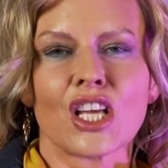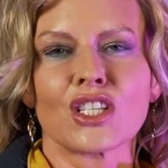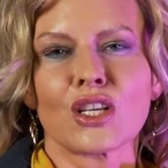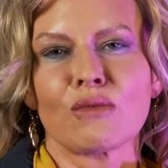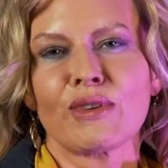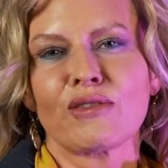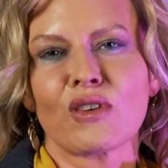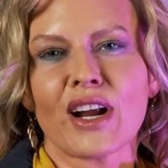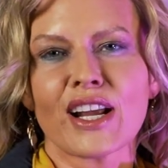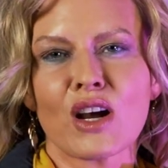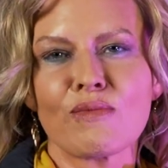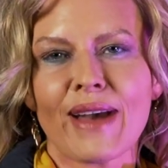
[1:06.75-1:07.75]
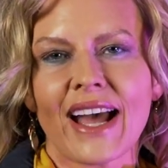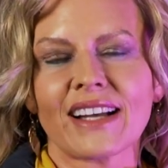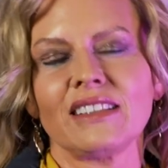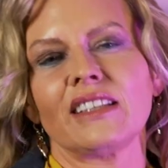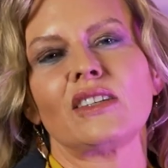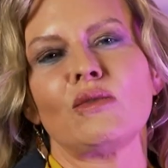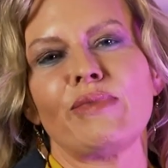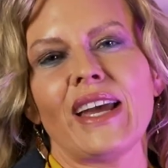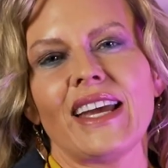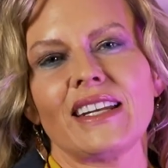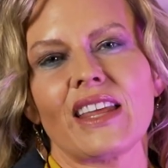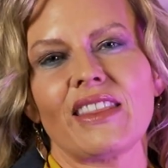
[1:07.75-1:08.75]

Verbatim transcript: So before I go back a little bit,